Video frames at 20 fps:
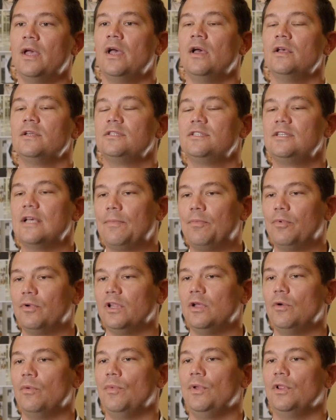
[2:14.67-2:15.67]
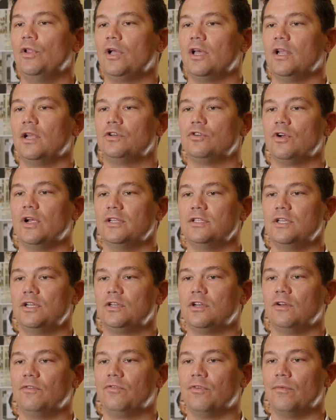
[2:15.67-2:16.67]
Separately, when we look at a
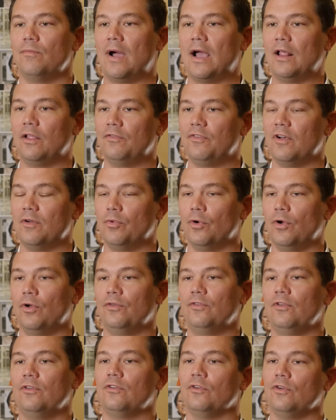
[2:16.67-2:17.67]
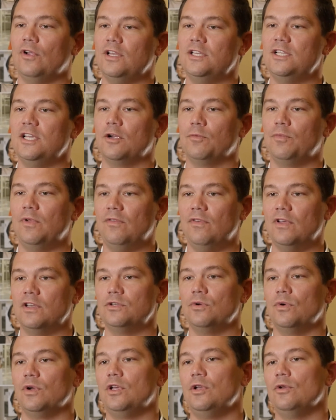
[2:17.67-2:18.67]
transition from myelofibrosis or ET or PV
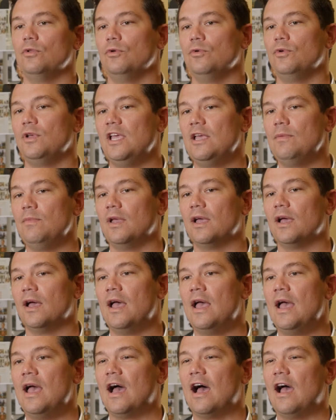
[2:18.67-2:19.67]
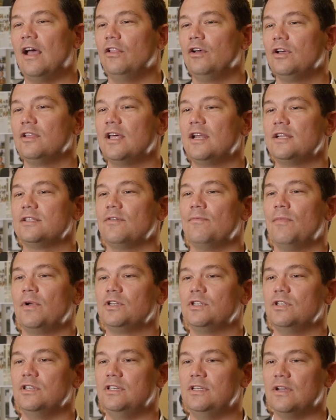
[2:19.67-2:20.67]
to acute leukemia, I look at that as a
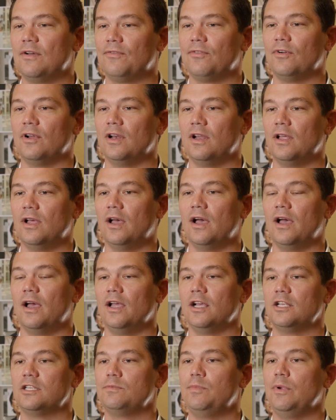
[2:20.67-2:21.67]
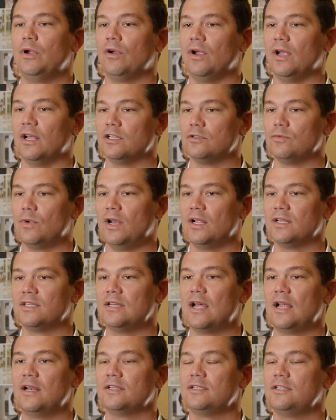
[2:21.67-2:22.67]
much different uh, experience, right?
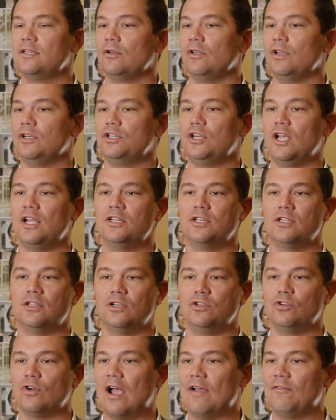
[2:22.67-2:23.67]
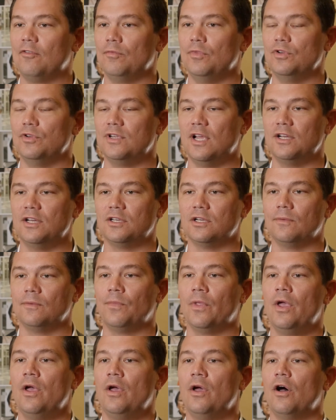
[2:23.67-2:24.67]
It's not necessarily a change in the driver mutation
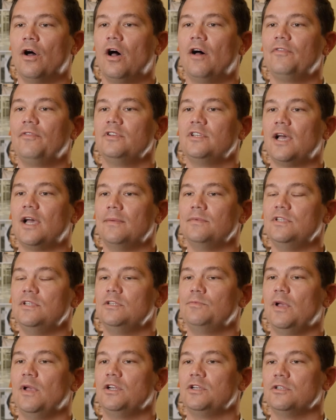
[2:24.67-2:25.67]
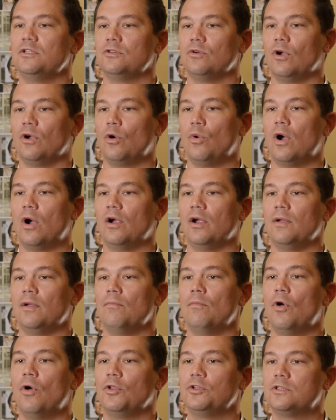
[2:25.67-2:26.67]
oftentimes these patients are
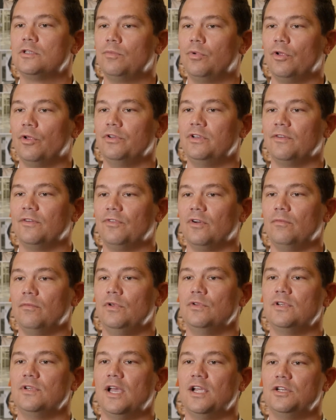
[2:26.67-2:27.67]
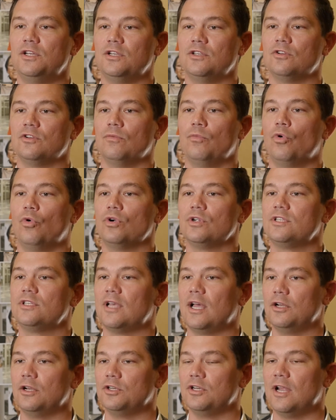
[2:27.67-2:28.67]
acquiring multiple different mutations or more
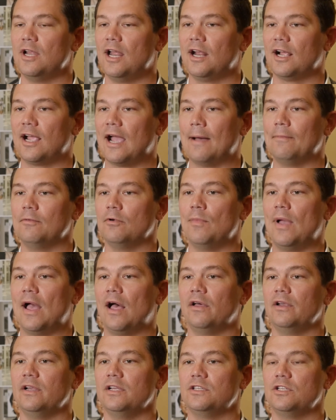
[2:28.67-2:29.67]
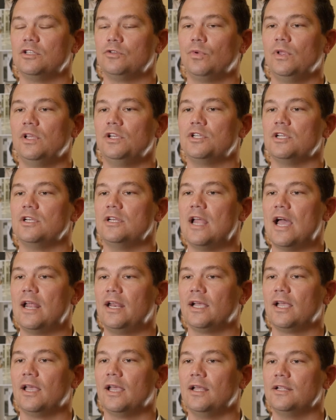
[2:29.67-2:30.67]
cytogenetic abnormalities. It's really
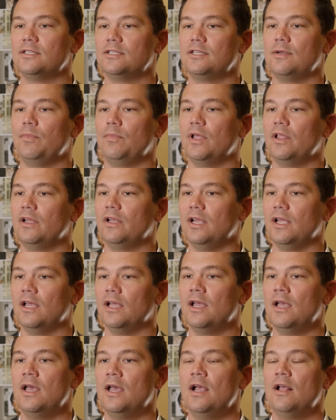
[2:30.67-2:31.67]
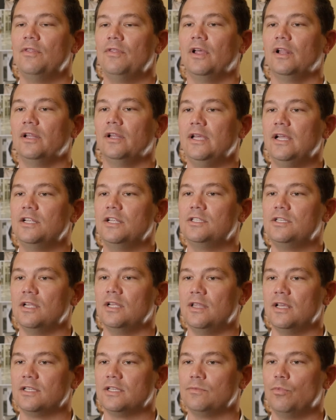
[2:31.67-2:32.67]
genetic instability that leads
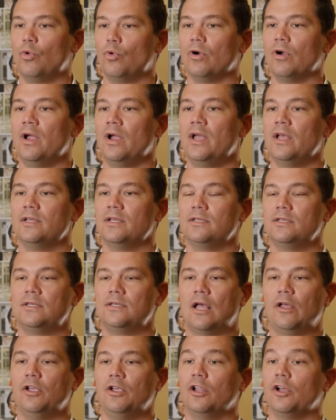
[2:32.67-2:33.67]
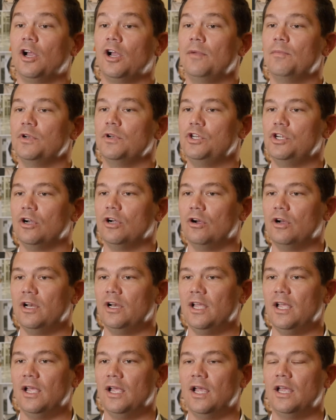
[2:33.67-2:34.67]
to this more cellular
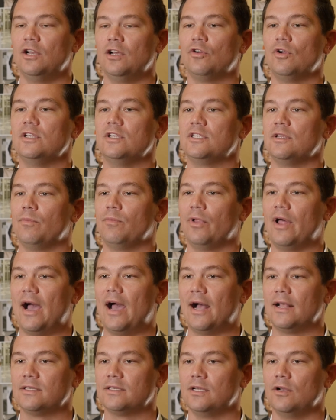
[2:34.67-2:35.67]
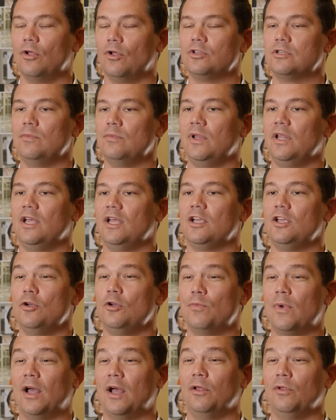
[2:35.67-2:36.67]
immaturity, increase in blasts, and ultimately
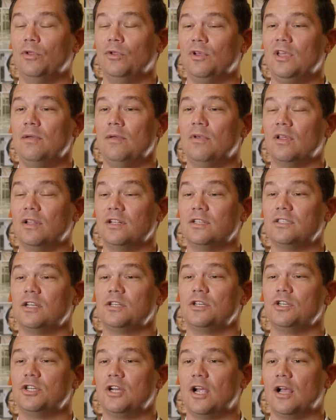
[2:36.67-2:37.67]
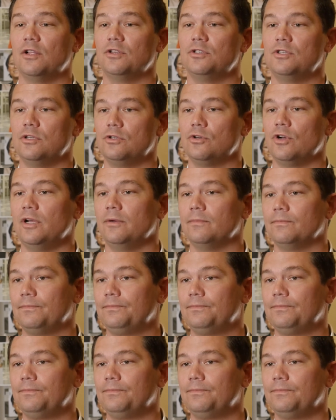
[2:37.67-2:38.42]
acute myeloid leukemia that's such a challenge to treat.